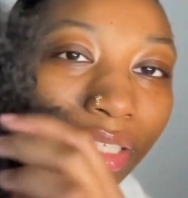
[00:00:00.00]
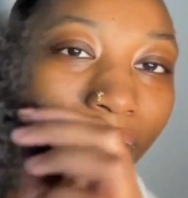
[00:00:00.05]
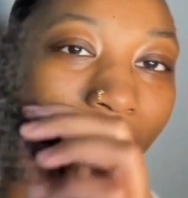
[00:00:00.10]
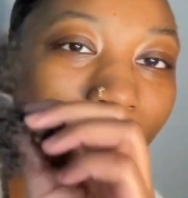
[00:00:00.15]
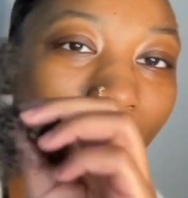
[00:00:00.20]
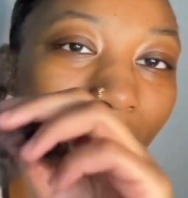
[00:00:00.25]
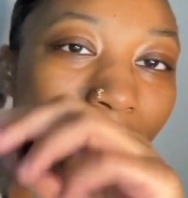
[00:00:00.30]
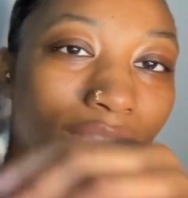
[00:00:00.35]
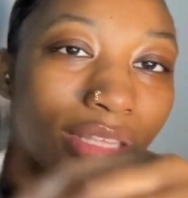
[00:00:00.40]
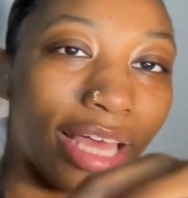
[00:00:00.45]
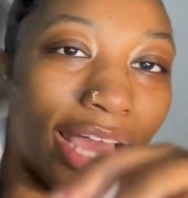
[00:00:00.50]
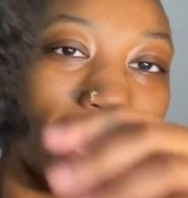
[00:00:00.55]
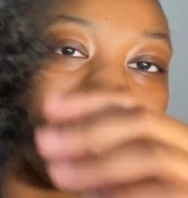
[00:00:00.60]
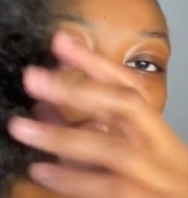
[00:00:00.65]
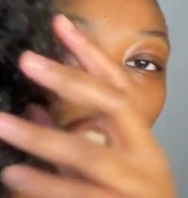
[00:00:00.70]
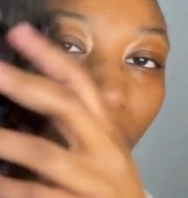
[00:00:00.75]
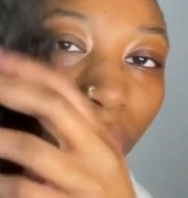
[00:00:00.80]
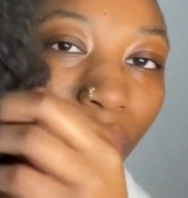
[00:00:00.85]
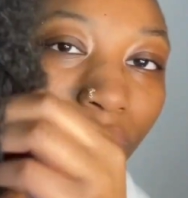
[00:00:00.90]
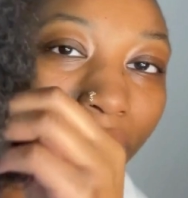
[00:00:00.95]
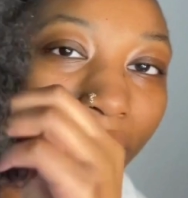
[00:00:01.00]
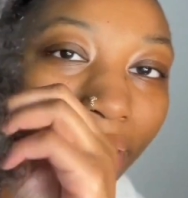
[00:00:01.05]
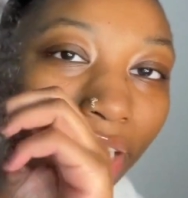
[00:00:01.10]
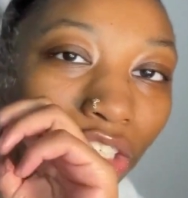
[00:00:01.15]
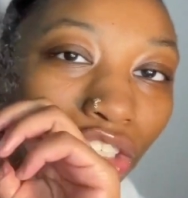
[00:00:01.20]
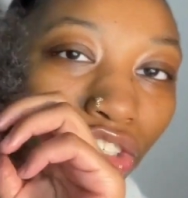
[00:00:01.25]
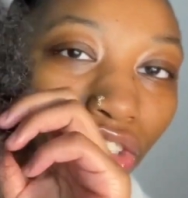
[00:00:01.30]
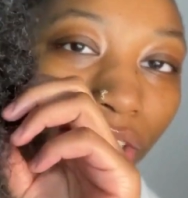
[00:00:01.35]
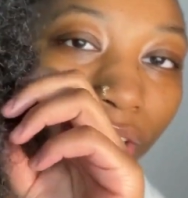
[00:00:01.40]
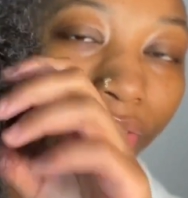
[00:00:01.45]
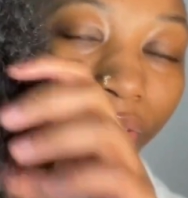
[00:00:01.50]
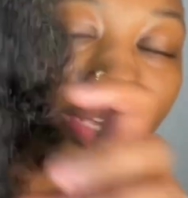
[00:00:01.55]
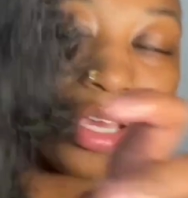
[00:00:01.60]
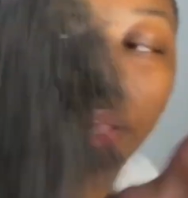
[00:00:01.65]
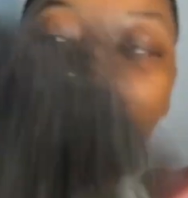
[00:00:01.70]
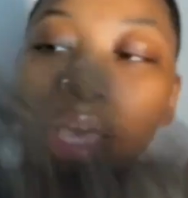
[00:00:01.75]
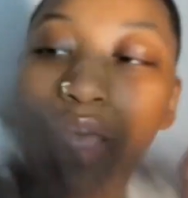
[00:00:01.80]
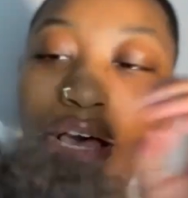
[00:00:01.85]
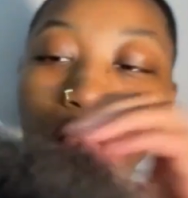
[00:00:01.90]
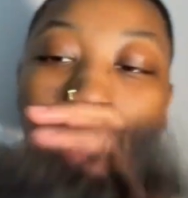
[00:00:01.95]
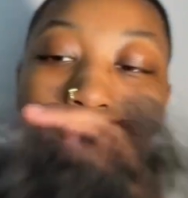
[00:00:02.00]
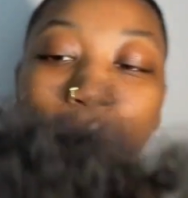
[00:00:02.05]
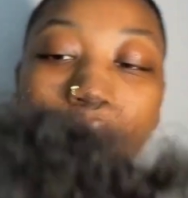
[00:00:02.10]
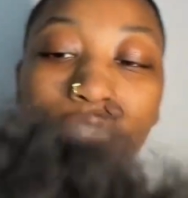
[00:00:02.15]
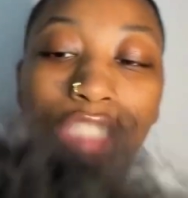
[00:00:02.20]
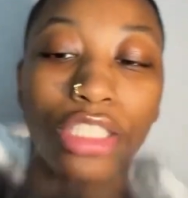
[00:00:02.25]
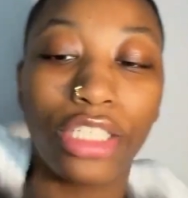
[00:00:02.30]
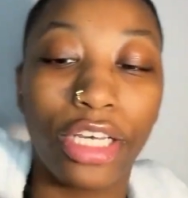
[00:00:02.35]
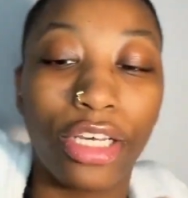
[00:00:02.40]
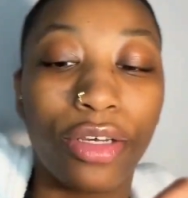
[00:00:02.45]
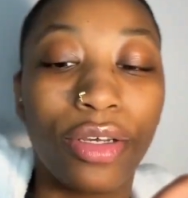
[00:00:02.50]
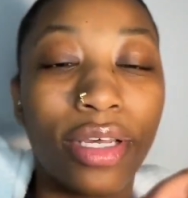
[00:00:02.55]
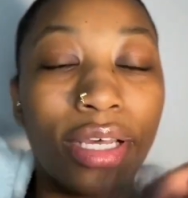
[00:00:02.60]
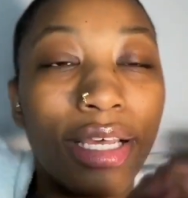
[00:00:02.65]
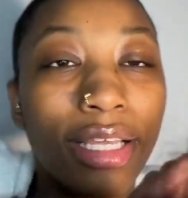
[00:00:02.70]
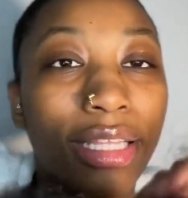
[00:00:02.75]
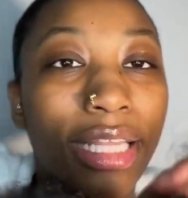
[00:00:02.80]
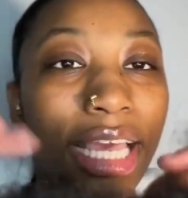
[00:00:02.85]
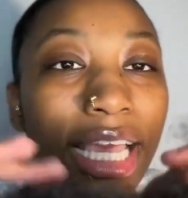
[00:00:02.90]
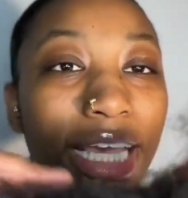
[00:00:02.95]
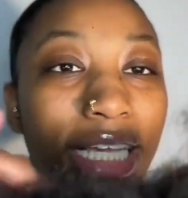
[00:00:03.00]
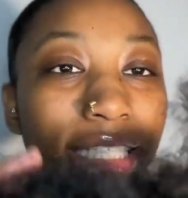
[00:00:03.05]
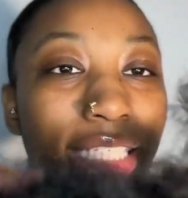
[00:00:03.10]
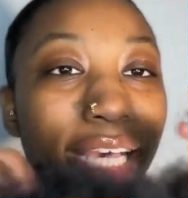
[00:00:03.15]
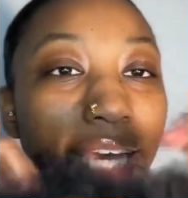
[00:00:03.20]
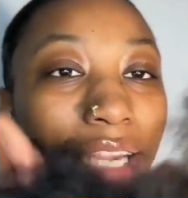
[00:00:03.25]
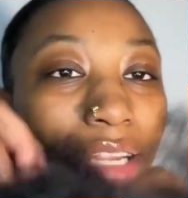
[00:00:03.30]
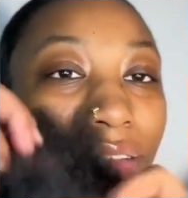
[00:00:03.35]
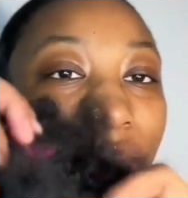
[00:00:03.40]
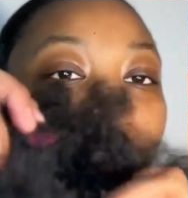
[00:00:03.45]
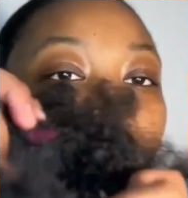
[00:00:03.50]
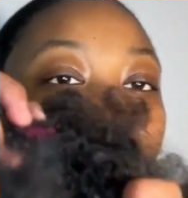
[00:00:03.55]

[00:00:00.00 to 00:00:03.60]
like the actual texture of it. Okay, so the inside of